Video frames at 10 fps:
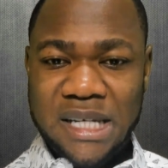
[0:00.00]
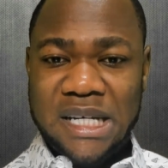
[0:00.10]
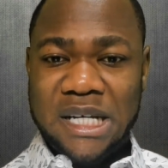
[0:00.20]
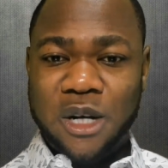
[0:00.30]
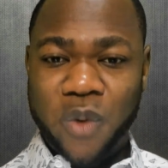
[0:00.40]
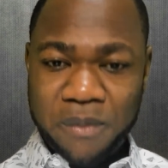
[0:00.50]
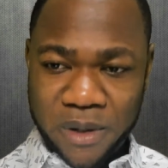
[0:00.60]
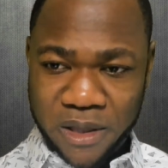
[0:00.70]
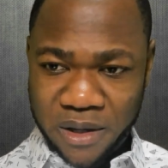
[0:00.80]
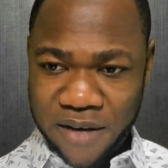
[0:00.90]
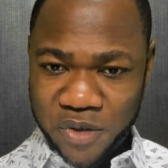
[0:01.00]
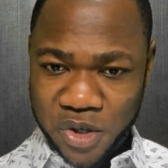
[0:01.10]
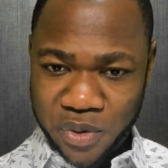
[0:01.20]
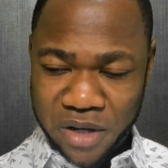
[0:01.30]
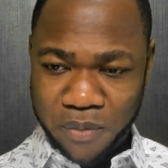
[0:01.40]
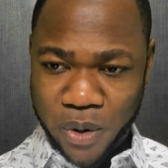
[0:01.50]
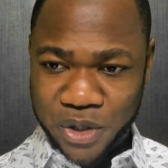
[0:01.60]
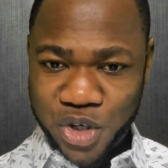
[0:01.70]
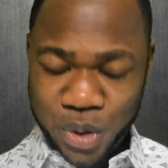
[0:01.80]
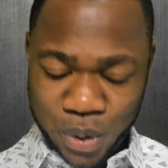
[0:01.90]
One more thing you have to do in part
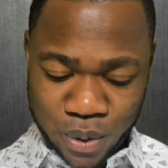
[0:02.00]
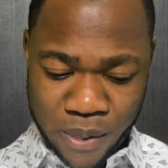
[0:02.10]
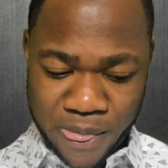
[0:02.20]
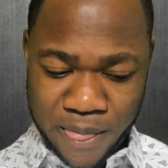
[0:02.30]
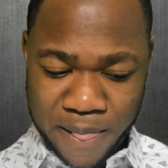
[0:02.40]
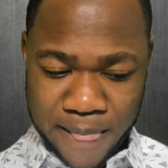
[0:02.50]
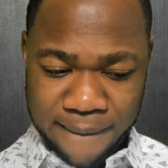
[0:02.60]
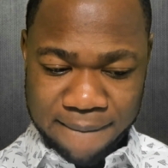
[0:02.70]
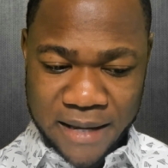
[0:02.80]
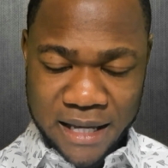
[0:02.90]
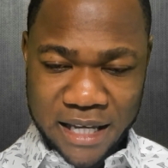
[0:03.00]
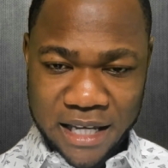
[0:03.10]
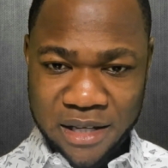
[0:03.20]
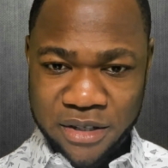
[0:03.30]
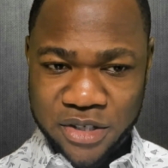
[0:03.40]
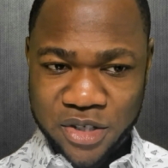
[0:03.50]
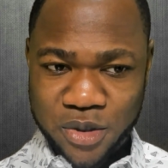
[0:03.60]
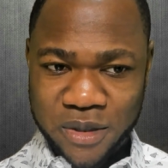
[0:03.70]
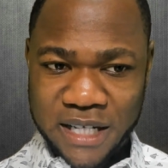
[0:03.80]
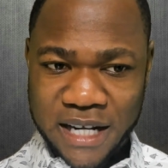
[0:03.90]
two is
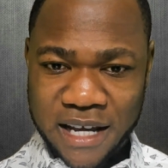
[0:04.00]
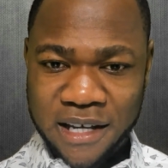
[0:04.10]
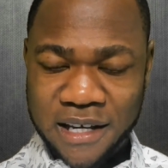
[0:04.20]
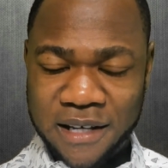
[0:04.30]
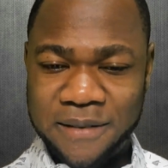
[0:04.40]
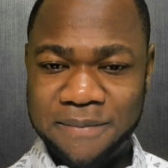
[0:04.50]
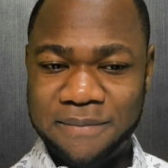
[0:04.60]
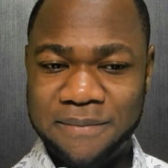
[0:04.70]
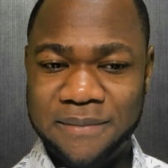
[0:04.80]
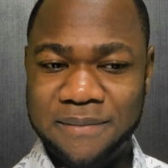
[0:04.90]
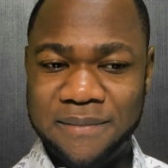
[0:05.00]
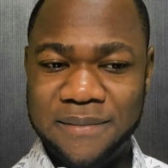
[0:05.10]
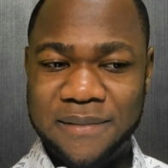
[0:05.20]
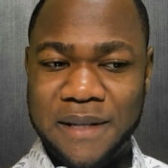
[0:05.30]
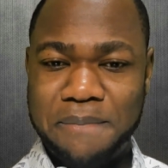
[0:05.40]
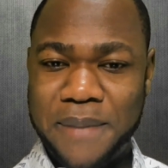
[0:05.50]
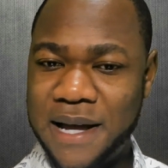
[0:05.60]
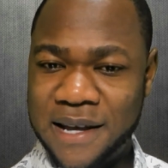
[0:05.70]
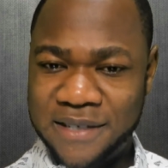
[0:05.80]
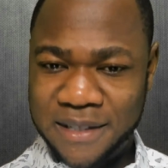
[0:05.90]
to take
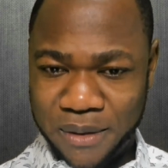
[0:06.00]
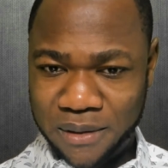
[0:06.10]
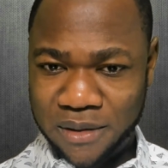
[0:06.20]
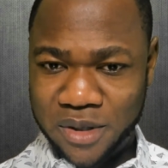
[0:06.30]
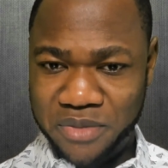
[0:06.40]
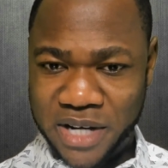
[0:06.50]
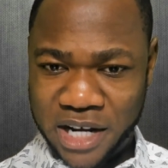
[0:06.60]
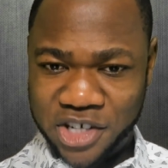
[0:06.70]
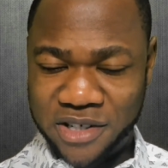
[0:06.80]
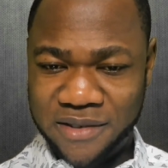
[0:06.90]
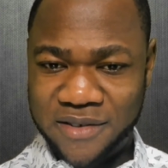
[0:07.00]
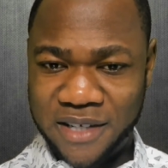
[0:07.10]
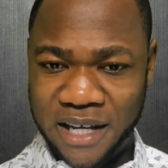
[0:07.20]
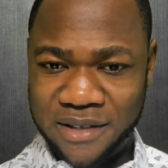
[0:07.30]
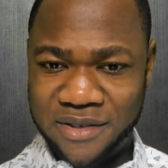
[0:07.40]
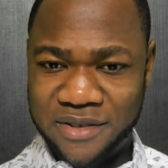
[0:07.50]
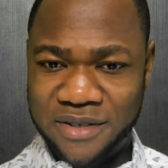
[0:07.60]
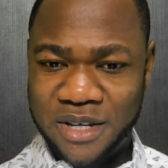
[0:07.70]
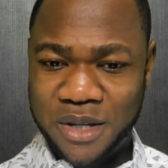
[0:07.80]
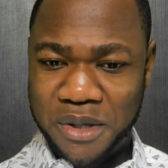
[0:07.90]
possible objections against
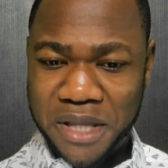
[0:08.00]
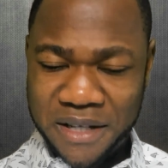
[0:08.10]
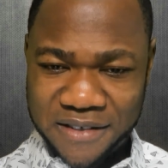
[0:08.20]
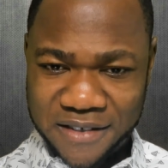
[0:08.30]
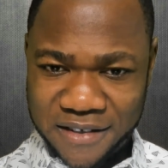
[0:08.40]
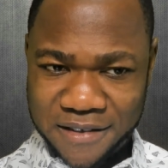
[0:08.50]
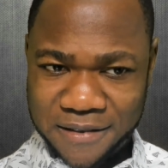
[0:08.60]
your thesis.